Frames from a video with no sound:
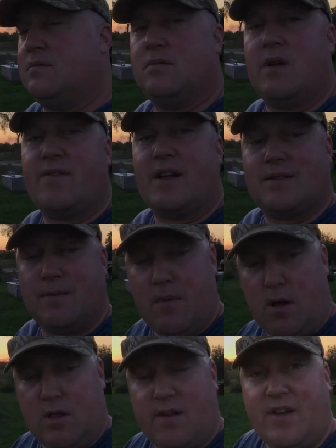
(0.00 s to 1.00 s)
I've got some
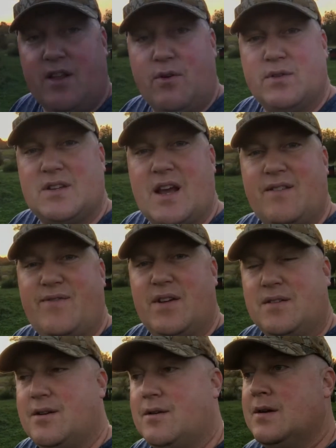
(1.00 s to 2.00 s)
milk that I've got to go inside and
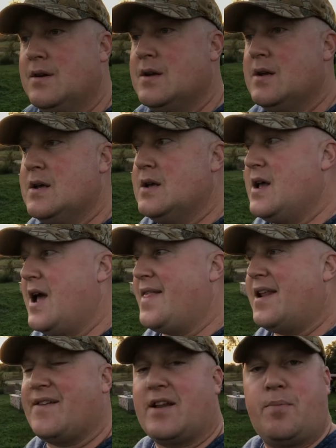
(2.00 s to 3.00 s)
filter,
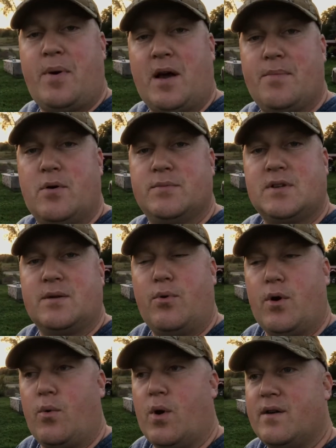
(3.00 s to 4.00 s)
and then I've got to go pick up Homestead
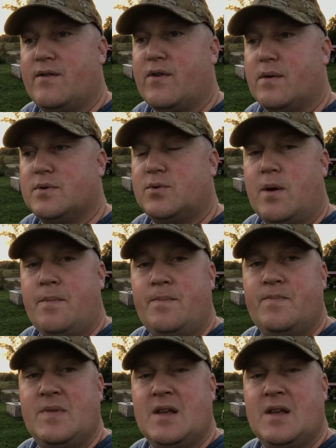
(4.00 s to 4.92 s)
Boy 1 from Swim.